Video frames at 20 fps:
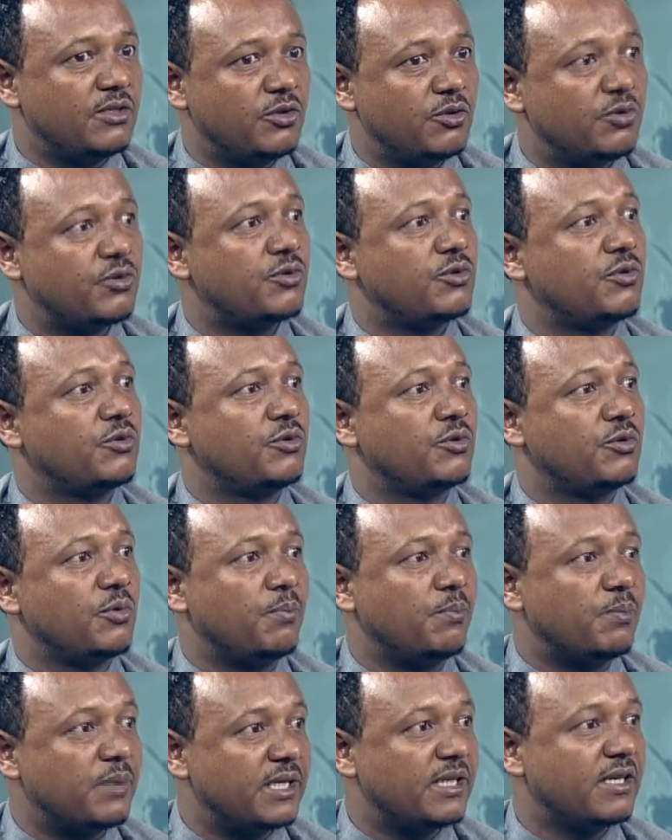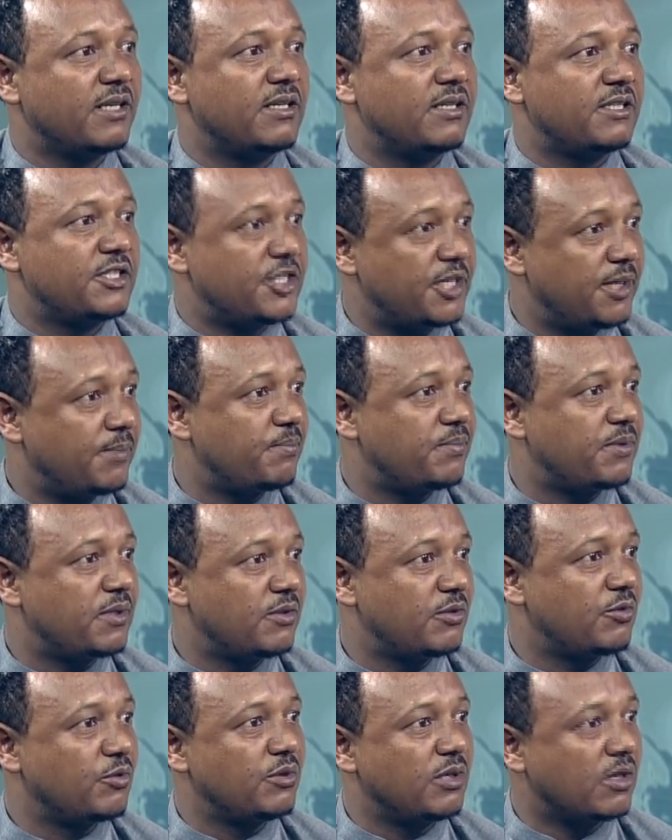used to bring ships
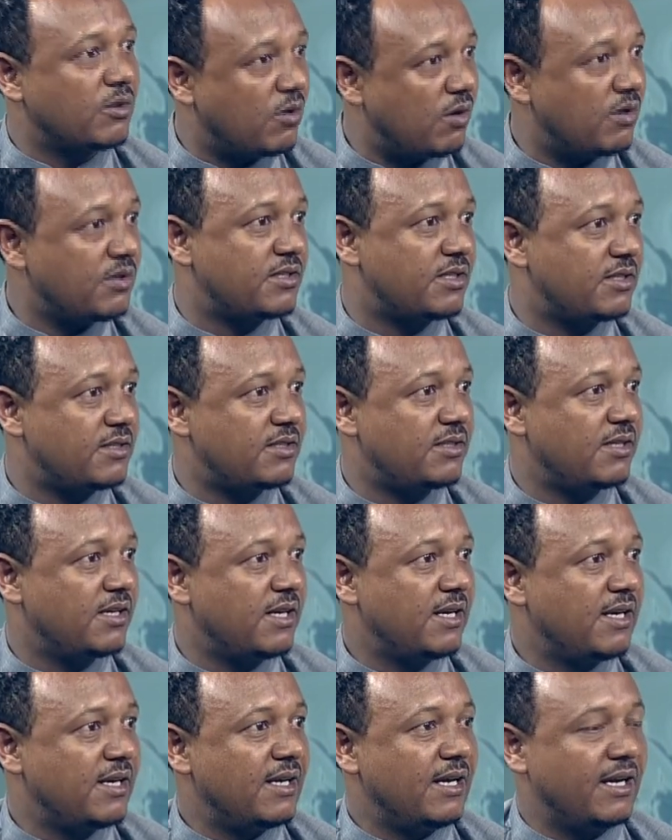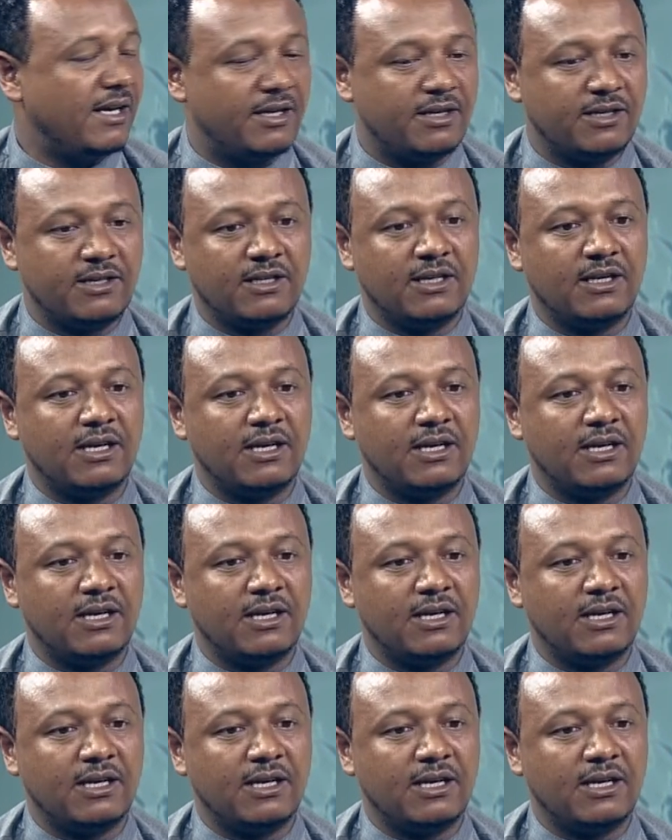to the coasts and